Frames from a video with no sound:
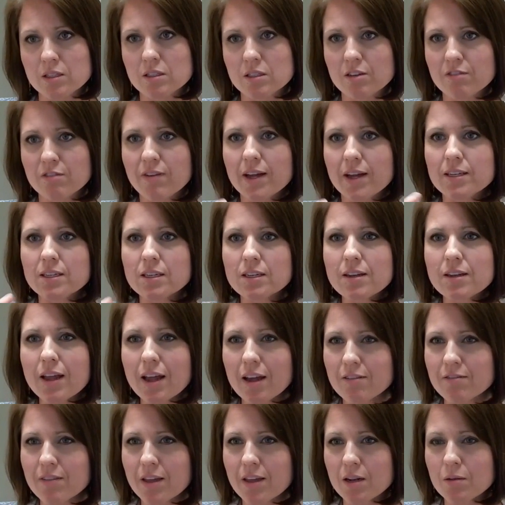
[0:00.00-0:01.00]
And if I didn't
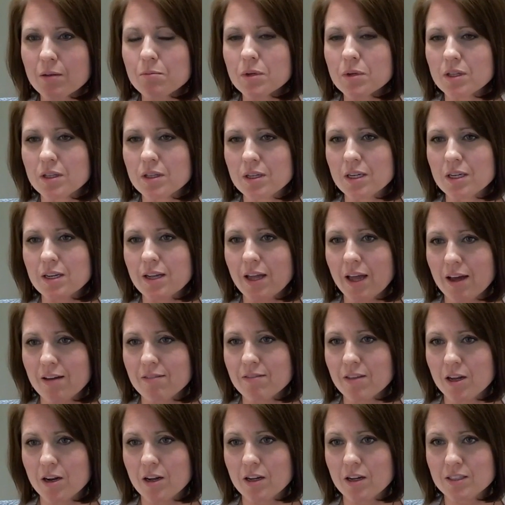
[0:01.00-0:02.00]
have that ability to have
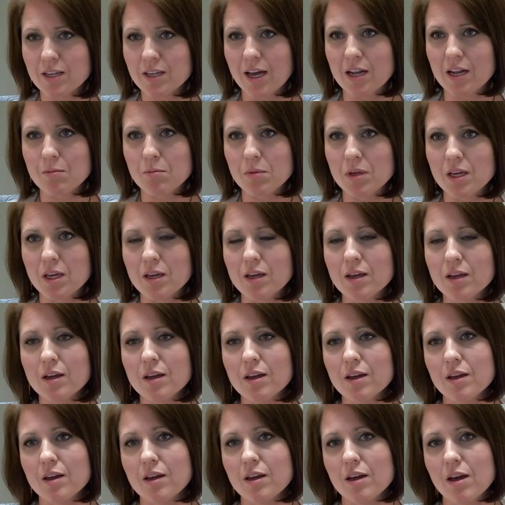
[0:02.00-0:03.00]
that autonomy
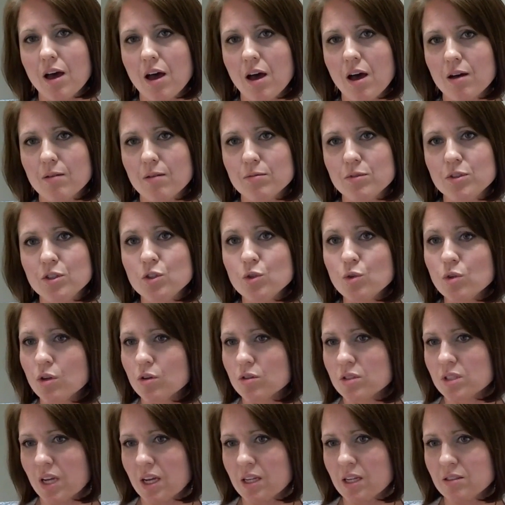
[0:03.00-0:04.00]
to do
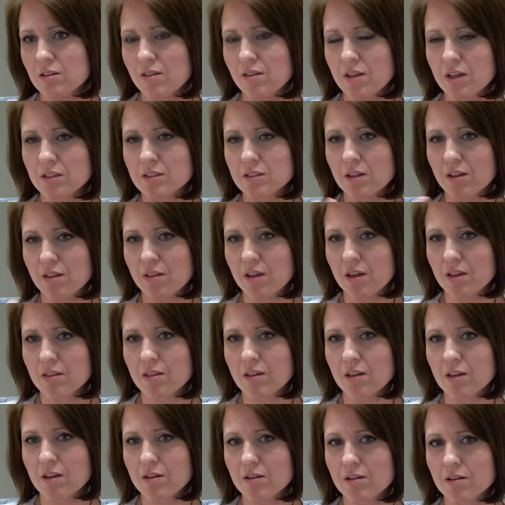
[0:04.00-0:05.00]
those kinds of things, I think
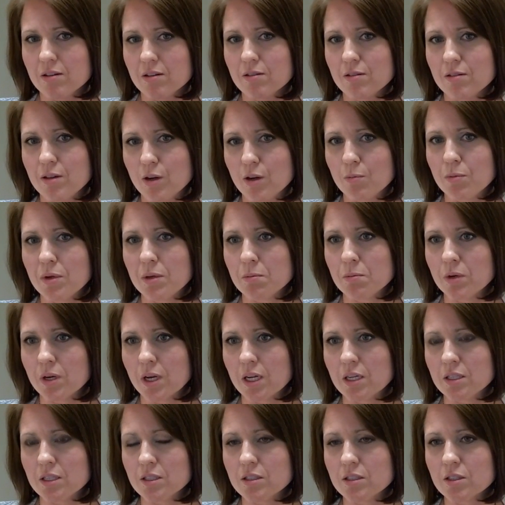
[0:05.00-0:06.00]
that, people
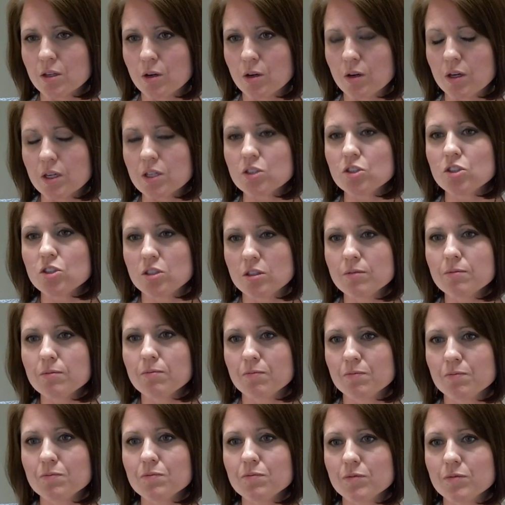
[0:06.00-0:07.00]
get discouraged.
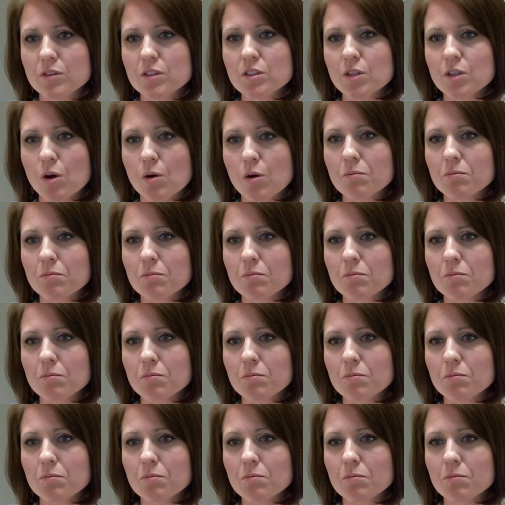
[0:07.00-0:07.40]
So.